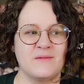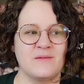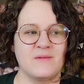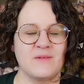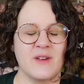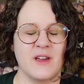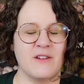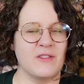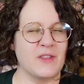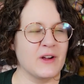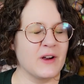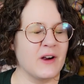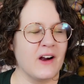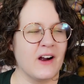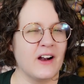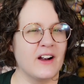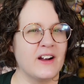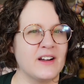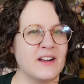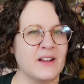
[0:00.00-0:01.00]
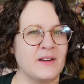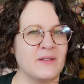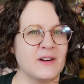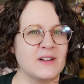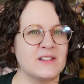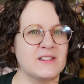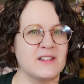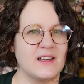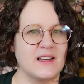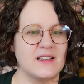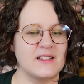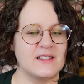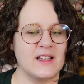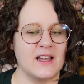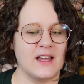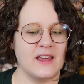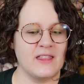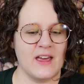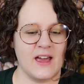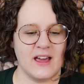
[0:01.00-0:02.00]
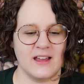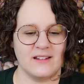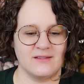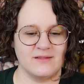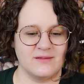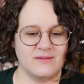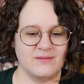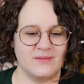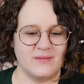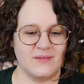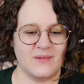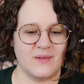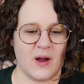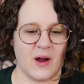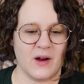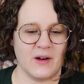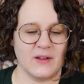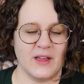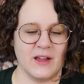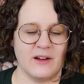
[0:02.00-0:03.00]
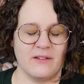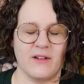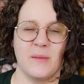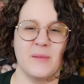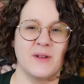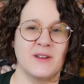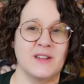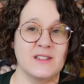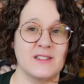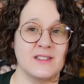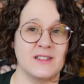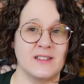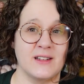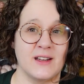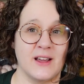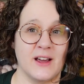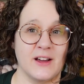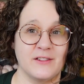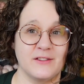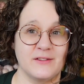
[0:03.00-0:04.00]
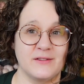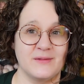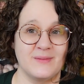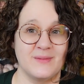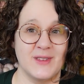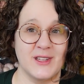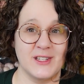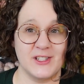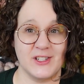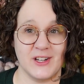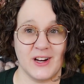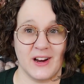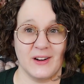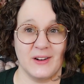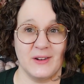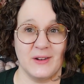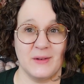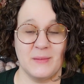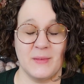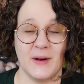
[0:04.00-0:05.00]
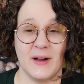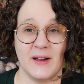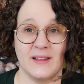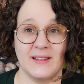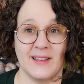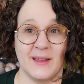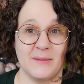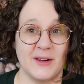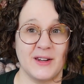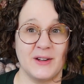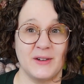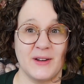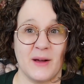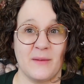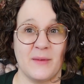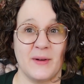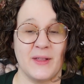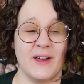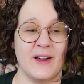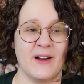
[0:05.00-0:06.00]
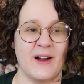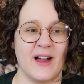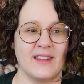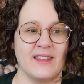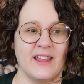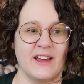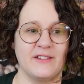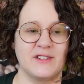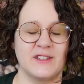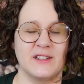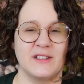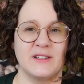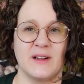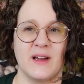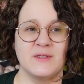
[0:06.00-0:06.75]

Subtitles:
if there are any words that I say that are like reminiscent of this channel, but let me know down below. I'd love to